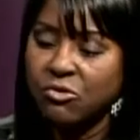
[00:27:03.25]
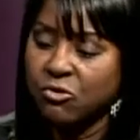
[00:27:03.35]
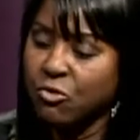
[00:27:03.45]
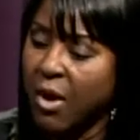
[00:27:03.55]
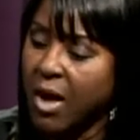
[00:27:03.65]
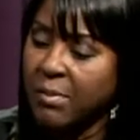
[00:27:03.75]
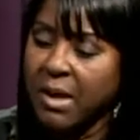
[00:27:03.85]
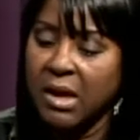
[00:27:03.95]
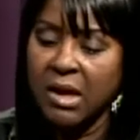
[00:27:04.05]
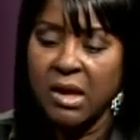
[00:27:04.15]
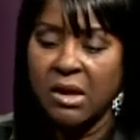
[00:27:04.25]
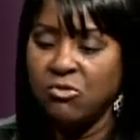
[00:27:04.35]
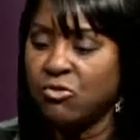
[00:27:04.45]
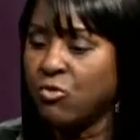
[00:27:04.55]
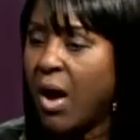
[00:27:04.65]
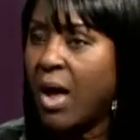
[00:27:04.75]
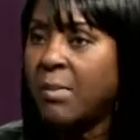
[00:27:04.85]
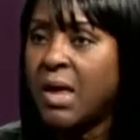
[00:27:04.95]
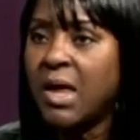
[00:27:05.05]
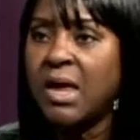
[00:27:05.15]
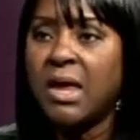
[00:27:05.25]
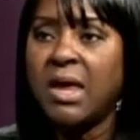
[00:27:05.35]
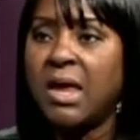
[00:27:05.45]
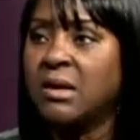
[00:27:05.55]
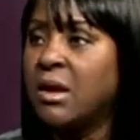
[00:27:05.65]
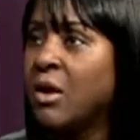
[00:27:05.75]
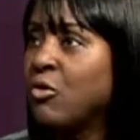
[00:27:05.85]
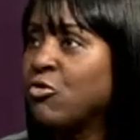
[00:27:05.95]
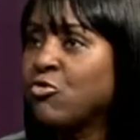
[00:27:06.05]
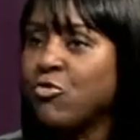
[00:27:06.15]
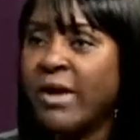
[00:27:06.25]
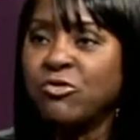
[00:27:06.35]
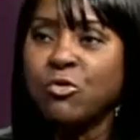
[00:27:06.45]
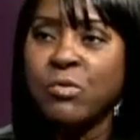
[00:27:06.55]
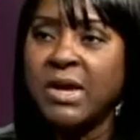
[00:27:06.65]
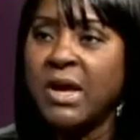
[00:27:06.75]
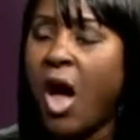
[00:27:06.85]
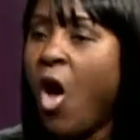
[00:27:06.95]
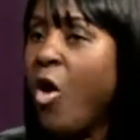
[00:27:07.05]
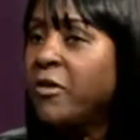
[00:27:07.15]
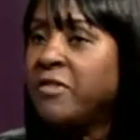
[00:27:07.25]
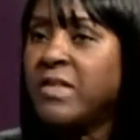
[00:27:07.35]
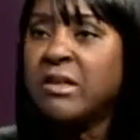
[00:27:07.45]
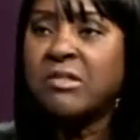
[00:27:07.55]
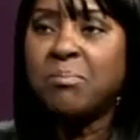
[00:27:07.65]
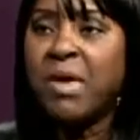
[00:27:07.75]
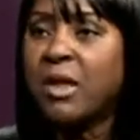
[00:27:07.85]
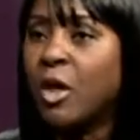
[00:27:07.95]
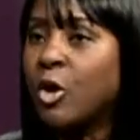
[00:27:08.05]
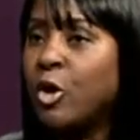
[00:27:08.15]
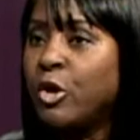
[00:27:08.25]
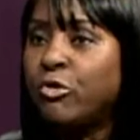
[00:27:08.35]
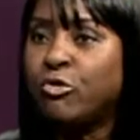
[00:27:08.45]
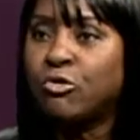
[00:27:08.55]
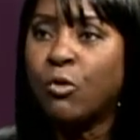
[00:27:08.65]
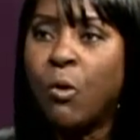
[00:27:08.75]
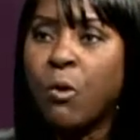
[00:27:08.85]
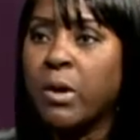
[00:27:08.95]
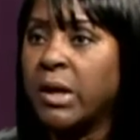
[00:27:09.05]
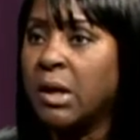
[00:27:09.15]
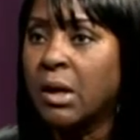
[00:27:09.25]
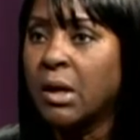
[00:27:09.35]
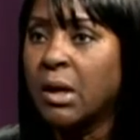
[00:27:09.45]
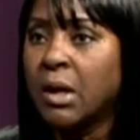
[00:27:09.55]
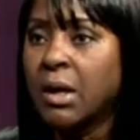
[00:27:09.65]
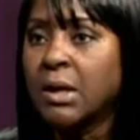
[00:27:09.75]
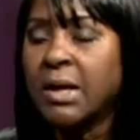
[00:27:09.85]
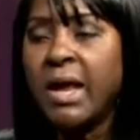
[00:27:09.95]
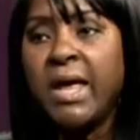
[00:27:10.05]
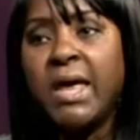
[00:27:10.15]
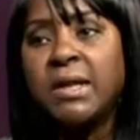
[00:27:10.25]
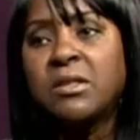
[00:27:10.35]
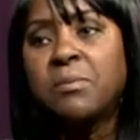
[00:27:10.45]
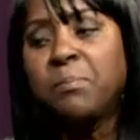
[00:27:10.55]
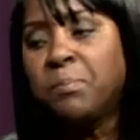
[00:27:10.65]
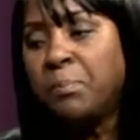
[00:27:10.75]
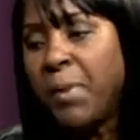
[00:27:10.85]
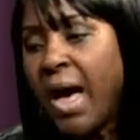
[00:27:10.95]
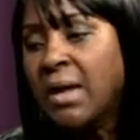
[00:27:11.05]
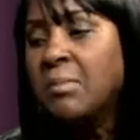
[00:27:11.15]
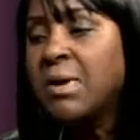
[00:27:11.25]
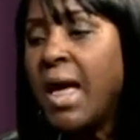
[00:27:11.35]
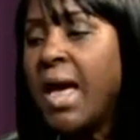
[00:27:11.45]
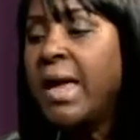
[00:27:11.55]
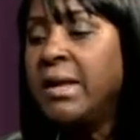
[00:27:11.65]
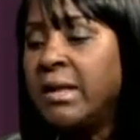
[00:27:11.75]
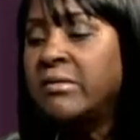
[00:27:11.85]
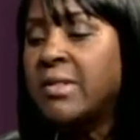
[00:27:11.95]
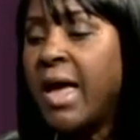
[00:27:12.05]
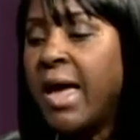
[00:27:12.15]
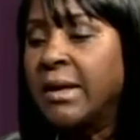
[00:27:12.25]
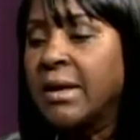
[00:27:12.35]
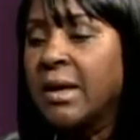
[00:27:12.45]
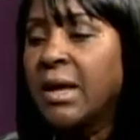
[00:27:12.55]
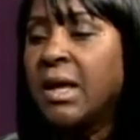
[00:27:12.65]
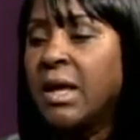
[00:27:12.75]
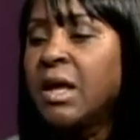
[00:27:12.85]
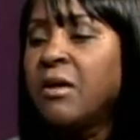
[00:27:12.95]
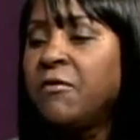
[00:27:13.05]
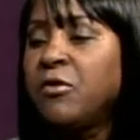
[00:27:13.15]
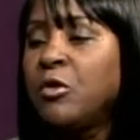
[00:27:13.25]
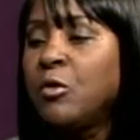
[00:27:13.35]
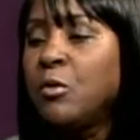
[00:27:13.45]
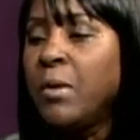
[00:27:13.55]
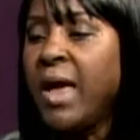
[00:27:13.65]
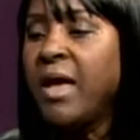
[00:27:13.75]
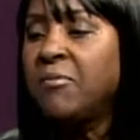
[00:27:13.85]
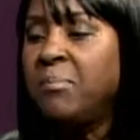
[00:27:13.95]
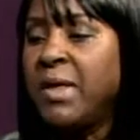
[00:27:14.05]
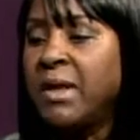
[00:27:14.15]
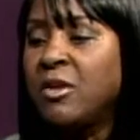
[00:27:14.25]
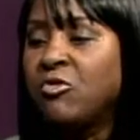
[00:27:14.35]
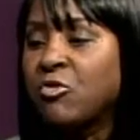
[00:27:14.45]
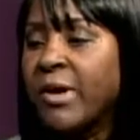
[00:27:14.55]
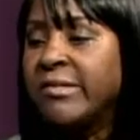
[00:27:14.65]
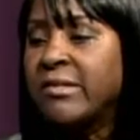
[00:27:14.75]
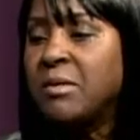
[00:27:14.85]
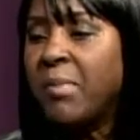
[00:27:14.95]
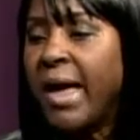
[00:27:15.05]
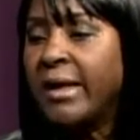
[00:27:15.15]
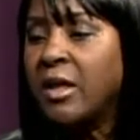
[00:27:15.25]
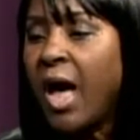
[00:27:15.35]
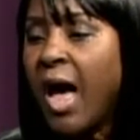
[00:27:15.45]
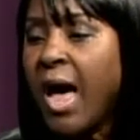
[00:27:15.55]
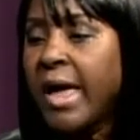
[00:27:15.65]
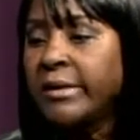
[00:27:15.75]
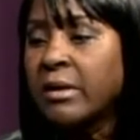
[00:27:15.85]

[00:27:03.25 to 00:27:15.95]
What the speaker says: trauma and drama and treachery, all the things that make a good story. And the bottom line is that if you have been entrusted by God